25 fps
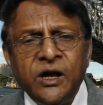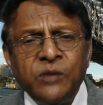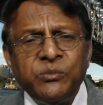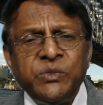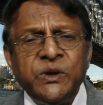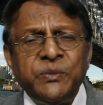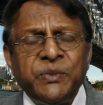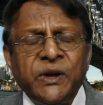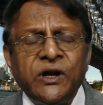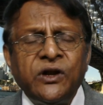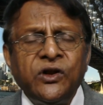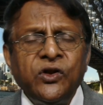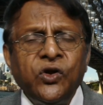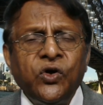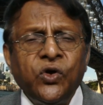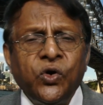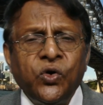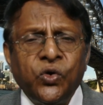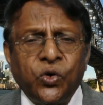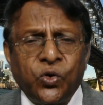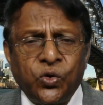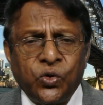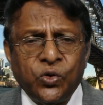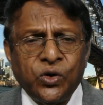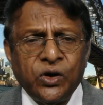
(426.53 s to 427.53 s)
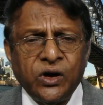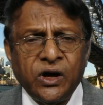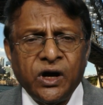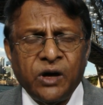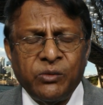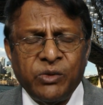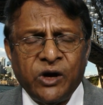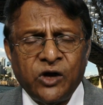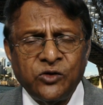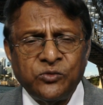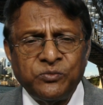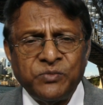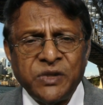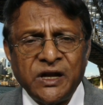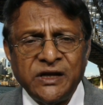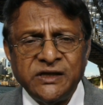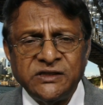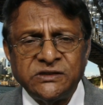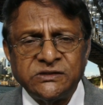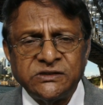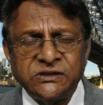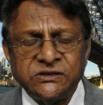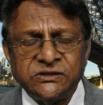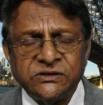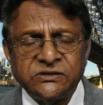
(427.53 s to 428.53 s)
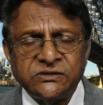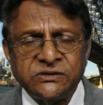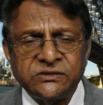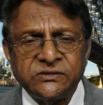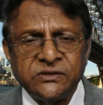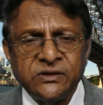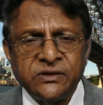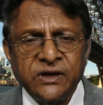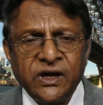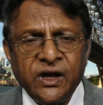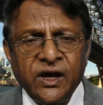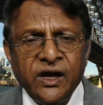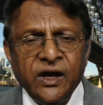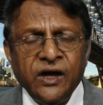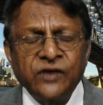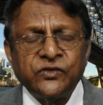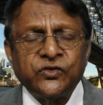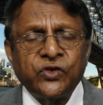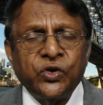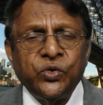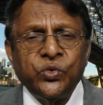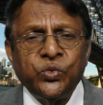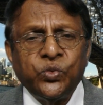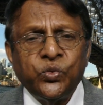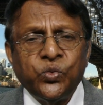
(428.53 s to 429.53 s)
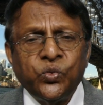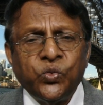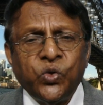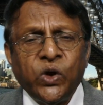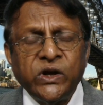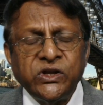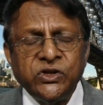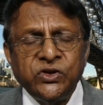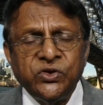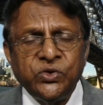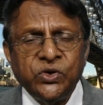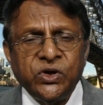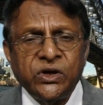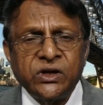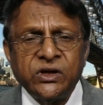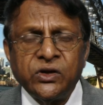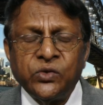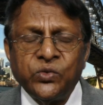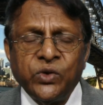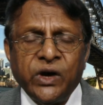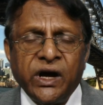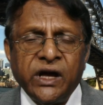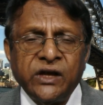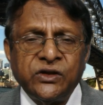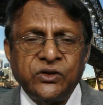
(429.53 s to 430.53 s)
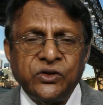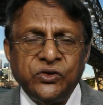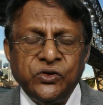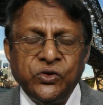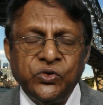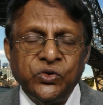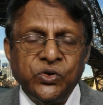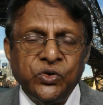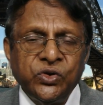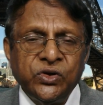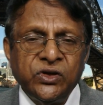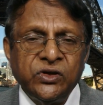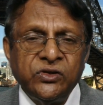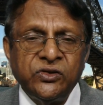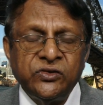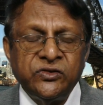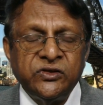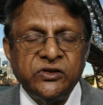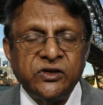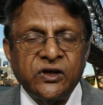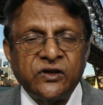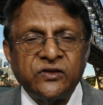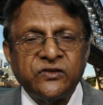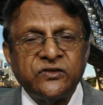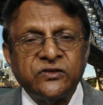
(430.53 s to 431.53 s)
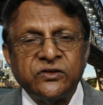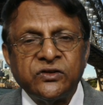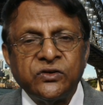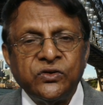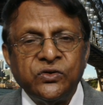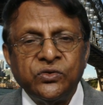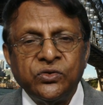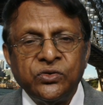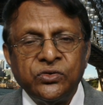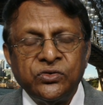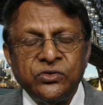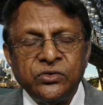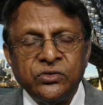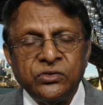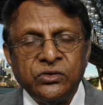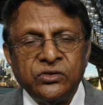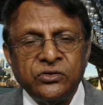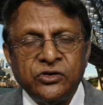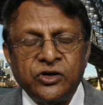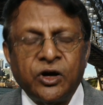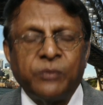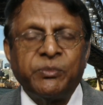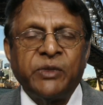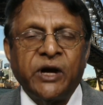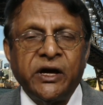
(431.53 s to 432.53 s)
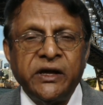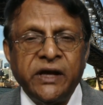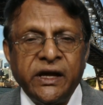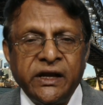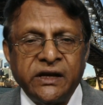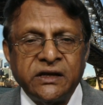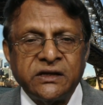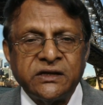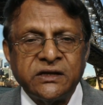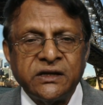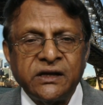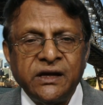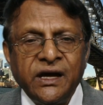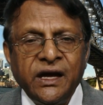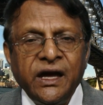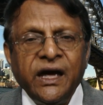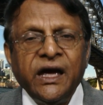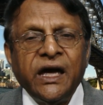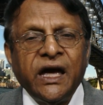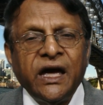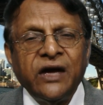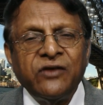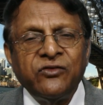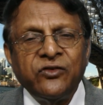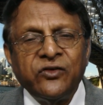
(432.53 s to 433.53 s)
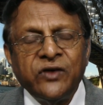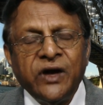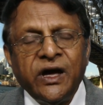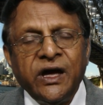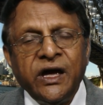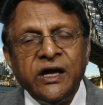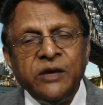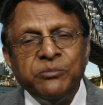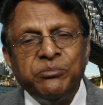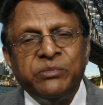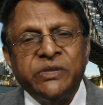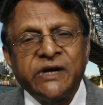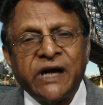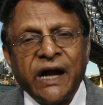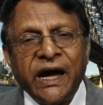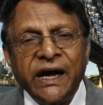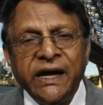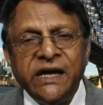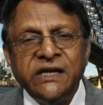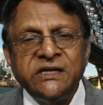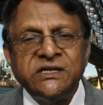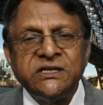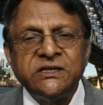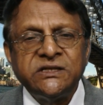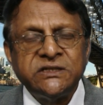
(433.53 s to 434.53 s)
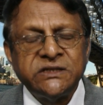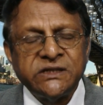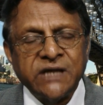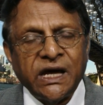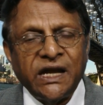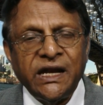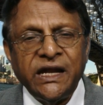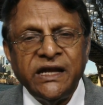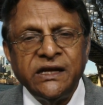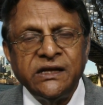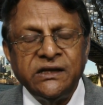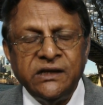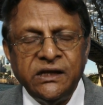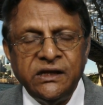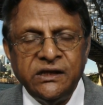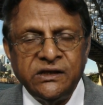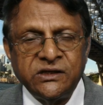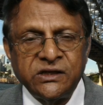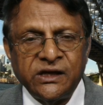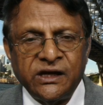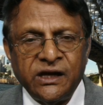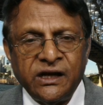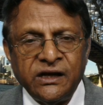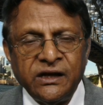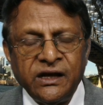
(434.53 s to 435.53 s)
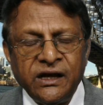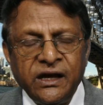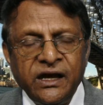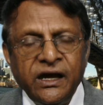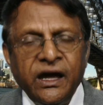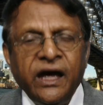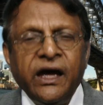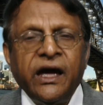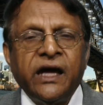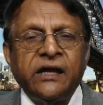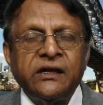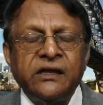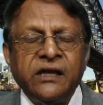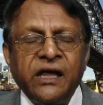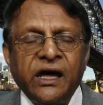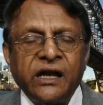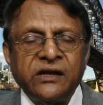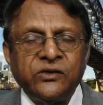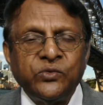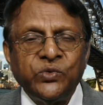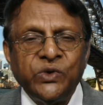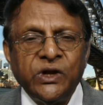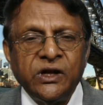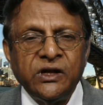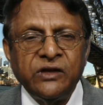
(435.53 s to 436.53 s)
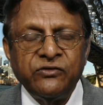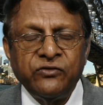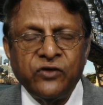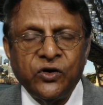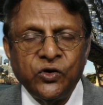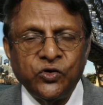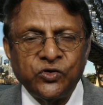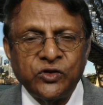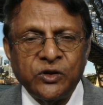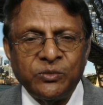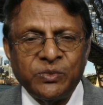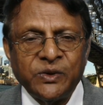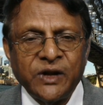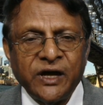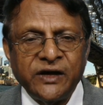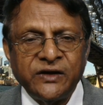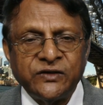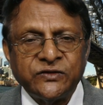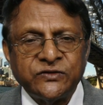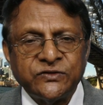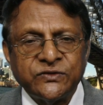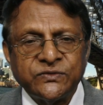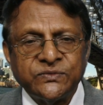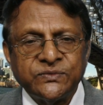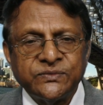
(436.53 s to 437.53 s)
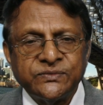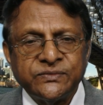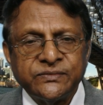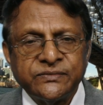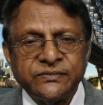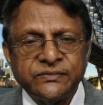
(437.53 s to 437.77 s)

People know about places. So what you are required to do is just to drop a hint. Have a bright telling detail, and that will evoke the place.